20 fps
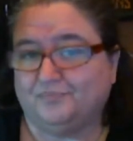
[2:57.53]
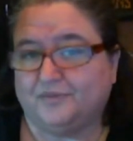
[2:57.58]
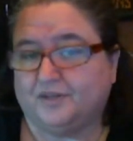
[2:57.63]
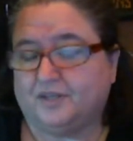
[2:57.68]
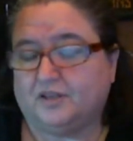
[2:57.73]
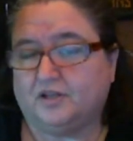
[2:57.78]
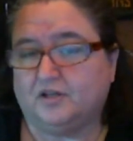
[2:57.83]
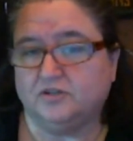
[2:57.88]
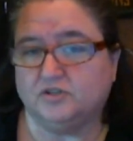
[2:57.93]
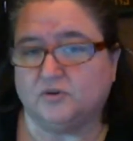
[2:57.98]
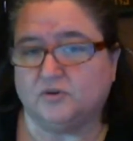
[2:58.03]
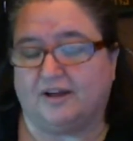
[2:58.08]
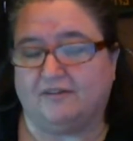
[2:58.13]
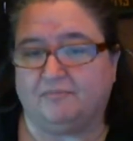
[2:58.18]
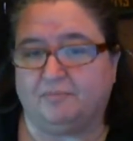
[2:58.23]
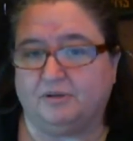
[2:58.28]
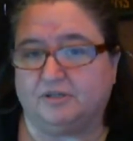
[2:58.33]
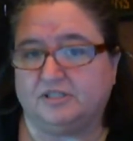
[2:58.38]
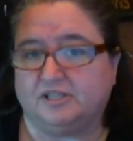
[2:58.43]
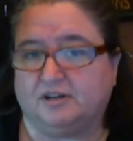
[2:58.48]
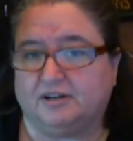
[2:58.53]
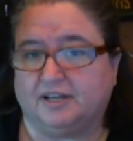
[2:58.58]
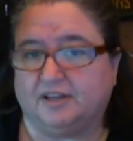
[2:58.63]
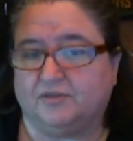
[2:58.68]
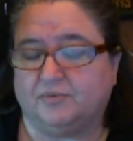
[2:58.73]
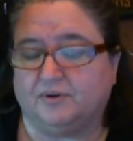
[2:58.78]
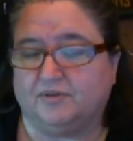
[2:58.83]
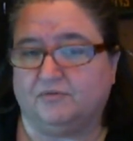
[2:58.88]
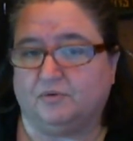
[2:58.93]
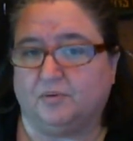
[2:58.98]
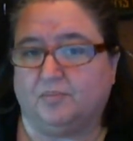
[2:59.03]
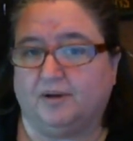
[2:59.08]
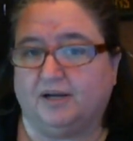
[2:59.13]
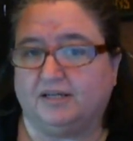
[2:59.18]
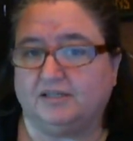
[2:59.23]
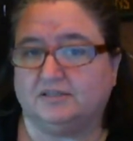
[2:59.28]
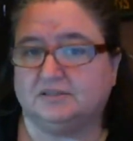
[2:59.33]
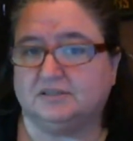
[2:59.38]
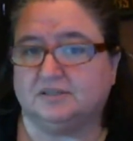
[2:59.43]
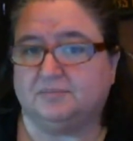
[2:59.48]
those craft books, I'll get
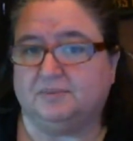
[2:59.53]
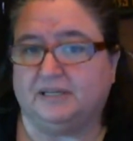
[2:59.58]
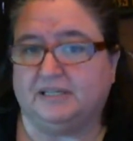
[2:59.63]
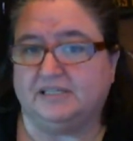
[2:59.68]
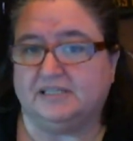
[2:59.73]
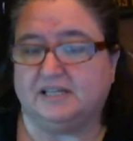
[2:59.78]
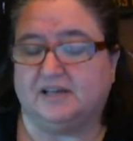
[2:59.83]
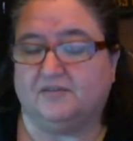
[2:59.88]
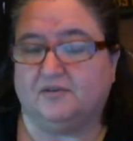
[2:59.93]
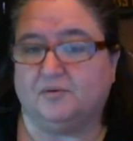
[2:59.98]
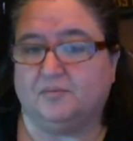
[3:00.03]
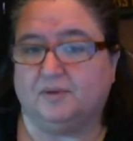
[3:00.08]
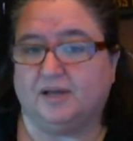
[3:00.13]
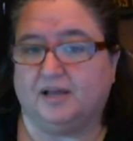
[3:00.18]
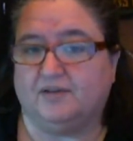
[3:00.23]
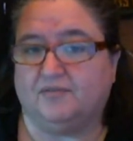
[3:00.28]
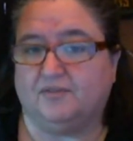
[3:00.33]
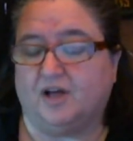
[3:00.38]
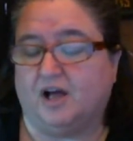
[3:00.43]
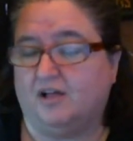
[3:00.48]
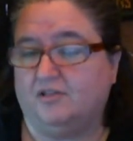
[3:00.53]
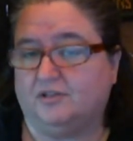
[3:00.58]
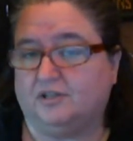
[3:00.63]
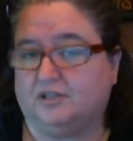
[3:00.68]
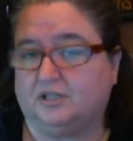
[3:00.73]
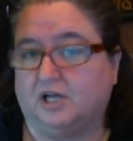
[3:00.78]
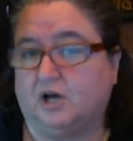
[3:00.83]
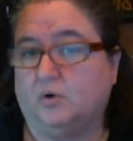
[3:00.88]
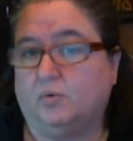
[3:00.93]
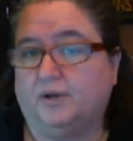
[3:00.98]
$3-4 a piece of them on the low